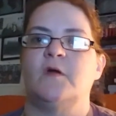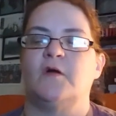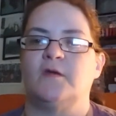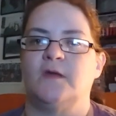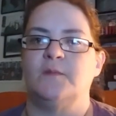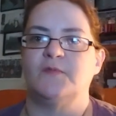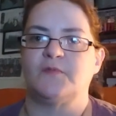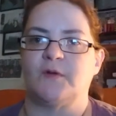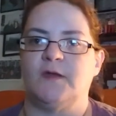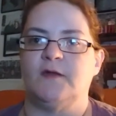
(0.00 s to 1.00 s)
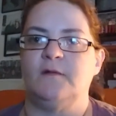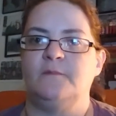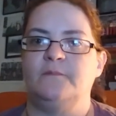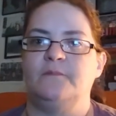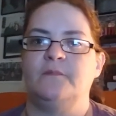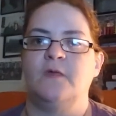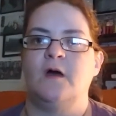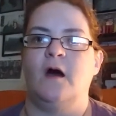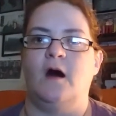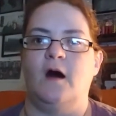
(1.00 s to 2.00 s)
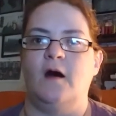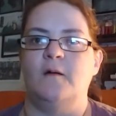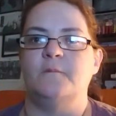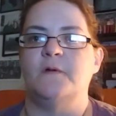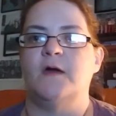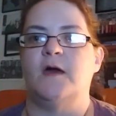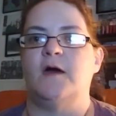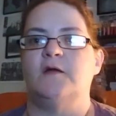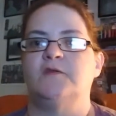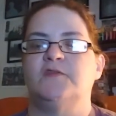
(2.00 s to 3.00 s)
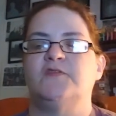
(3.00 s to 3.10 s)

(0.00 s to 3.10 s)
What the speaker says: her name is Raina, and